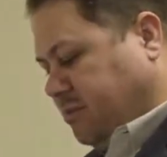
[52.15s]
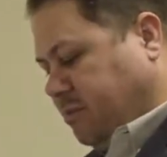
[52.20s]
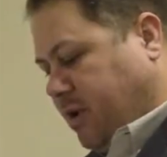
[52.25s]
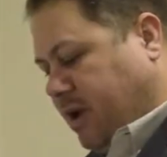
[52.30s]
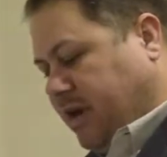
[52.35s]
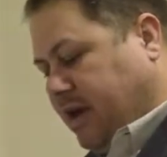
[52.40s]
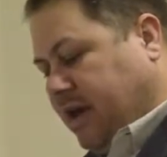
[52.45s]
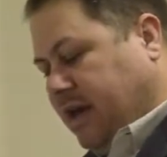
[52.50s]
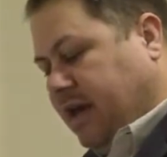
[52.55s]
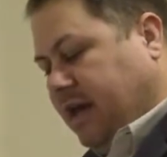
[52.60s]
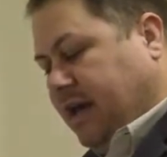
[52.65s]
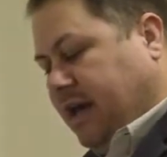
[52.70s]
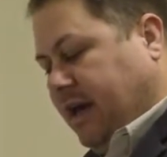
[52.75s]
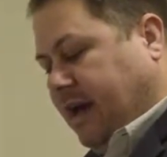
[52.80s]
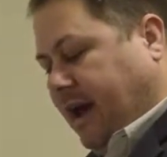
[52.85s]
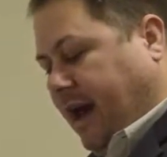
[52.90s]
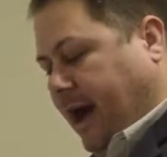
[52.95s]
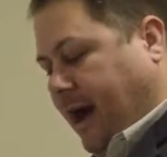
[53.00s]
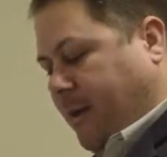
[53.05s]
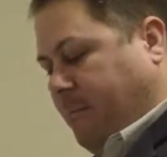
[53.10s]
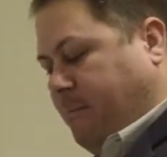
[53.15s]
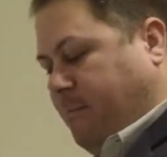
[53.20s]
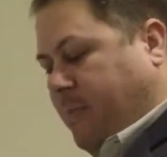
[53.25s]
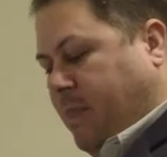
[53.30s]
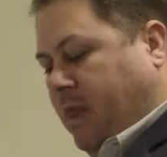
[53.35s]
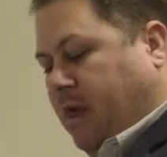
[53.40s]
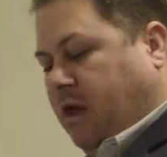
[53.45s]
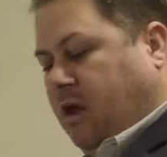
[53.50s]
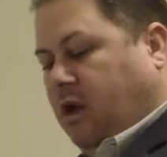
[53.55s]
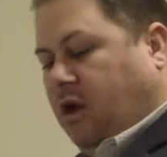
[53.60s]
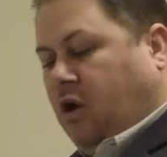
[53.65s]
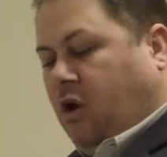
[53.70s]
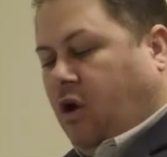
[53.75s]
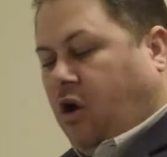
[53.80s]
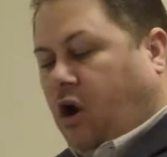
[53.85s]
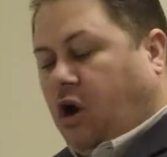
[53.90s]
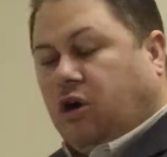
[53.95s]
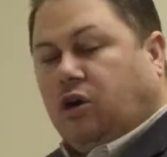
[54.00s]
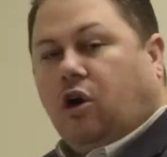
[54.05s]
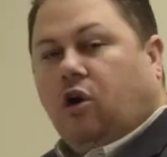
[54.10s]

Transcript: But um, our